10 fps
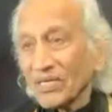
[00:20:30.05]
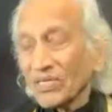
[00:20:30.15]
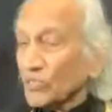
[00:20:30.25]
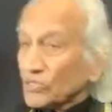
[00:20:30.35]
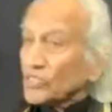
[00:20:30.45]

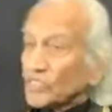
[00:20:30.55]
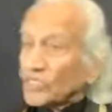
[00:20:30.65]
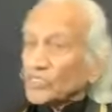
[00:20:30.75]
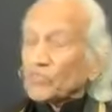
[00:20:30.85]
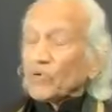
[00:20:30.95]
So this
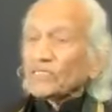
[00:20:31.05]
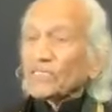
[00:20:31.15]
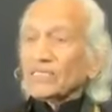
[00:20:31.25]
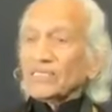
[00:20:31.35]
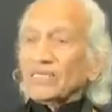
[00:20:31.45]
is what
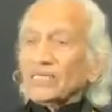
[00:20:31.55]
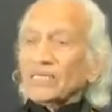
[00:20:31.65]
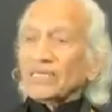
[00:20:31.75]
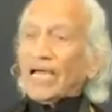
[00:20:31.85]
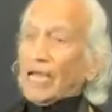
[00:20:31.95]

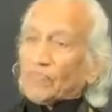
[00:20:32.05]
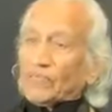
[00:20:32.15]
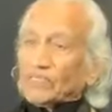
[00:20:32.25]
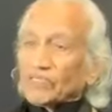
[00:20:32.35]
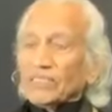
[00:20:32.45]

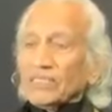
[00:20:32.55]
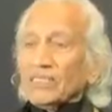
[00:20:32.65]
happens.